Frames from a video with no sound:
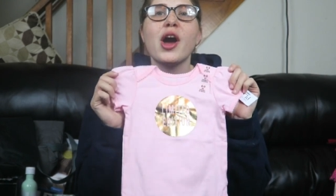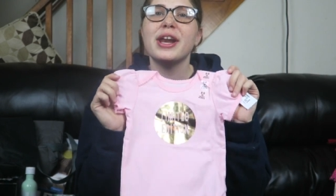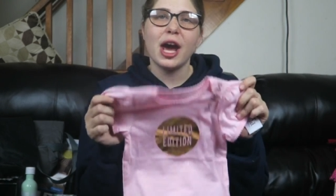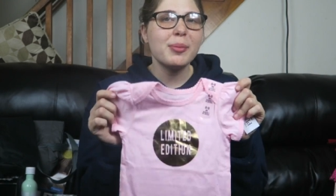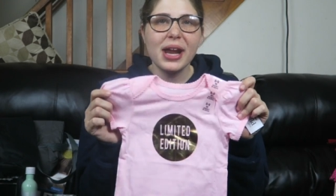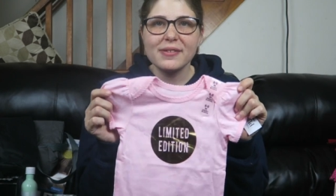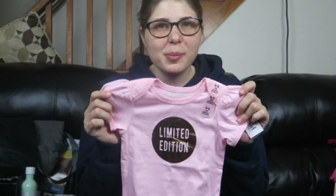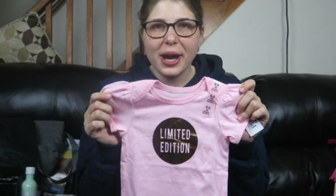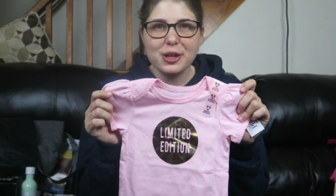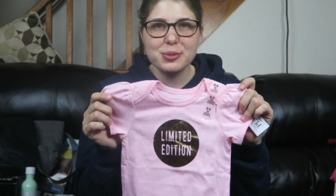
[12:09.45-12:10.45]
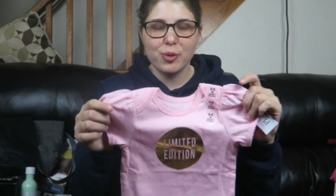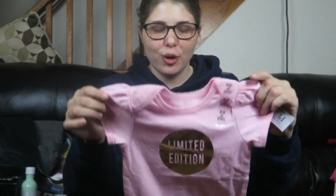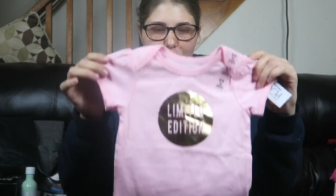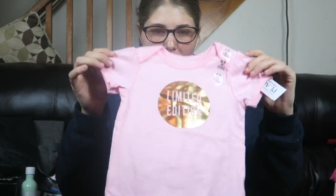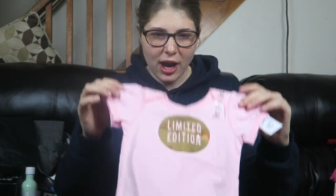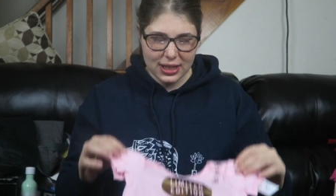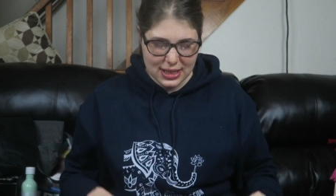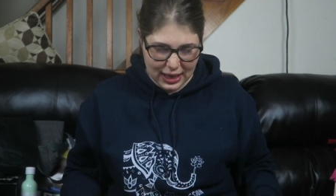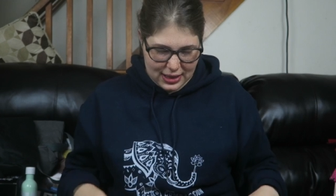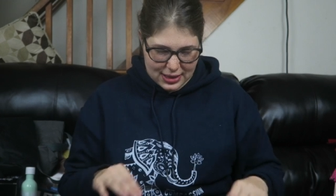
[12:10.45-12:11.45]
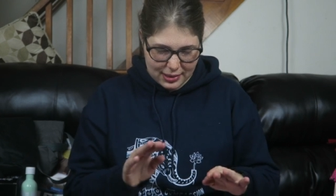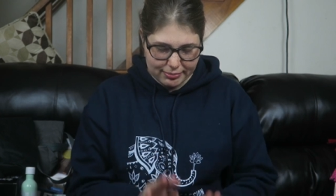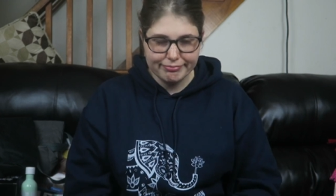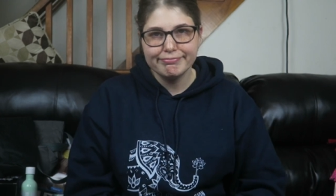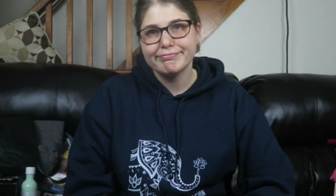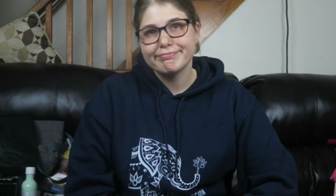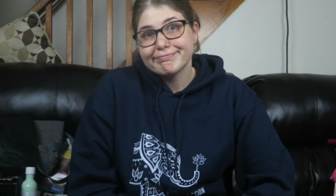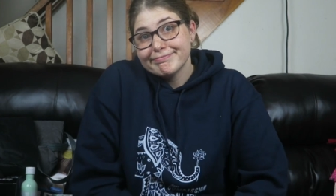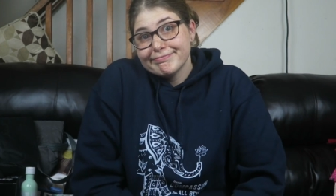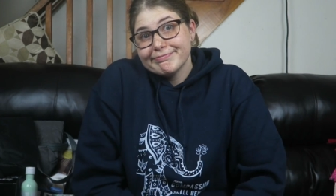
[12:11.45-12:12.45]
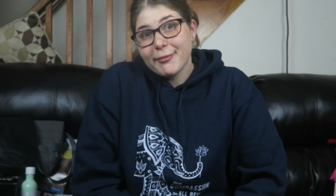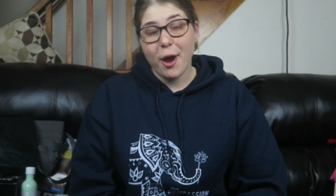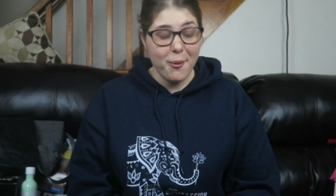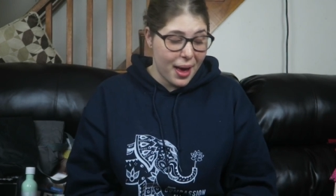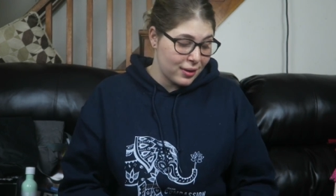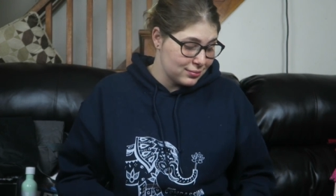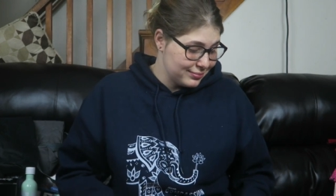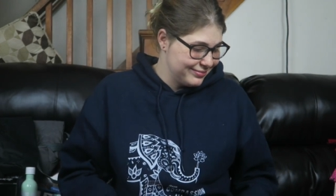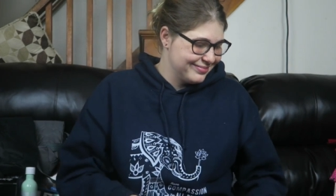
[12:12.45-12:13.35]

Now I'm going to have to buy her some gold moccasins. Oh well.